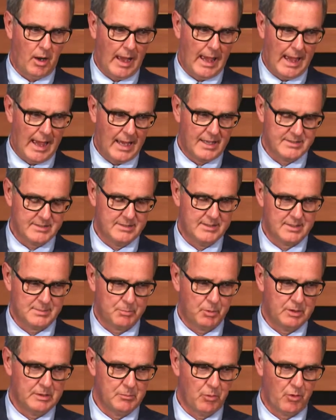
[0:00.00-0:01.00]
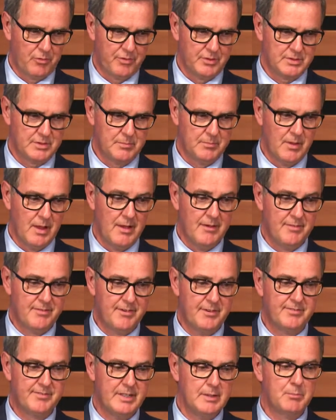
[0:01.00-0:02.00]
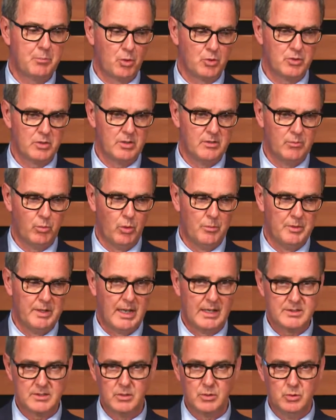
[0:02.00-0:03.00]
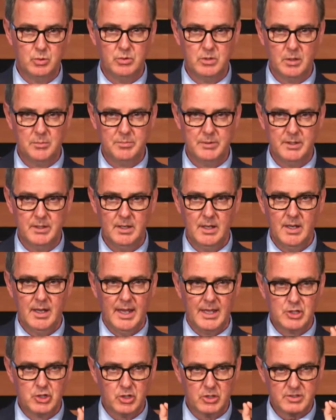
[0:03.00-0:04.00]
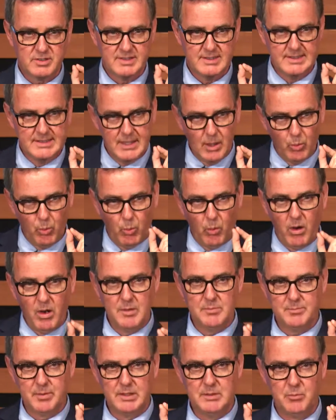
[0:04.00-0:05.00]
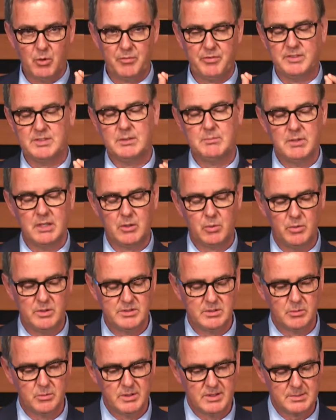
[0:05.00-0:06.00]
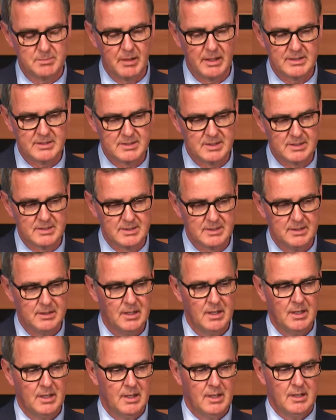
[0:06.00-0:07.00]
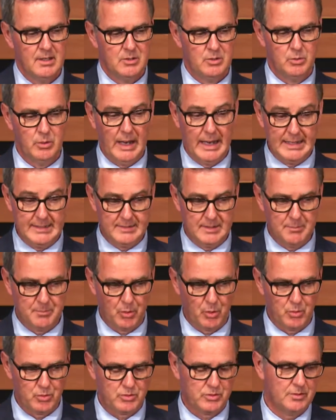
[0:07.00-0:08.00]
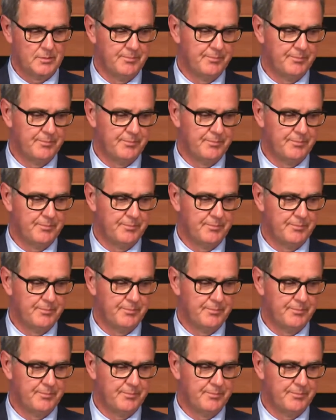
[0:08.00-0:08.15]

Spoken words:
has this polymorphism. 15% of women has a 2 copy, and just one polymorphism increased the risk by 60 to 80%